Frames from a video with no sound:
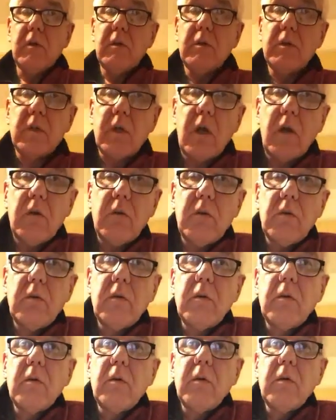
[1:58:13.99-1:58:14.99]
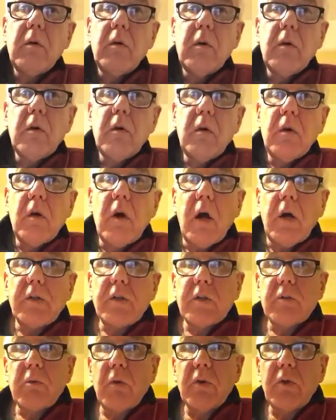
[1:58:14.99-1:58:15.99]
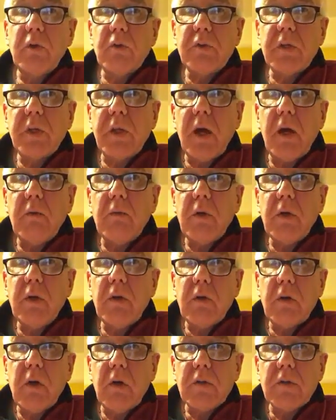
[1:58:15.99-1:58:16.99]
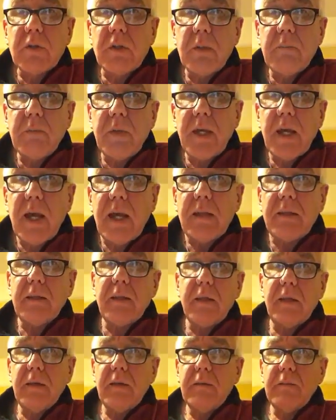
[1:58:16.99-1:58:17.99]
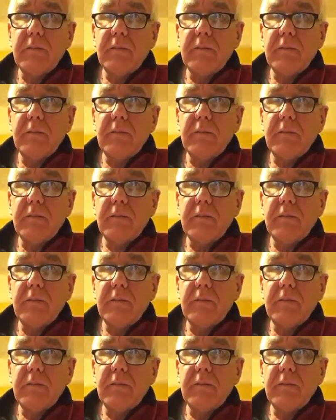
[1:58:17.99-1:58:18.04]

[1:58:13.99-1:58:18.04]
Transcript: So, I just want you to know what you're costing me, Andy.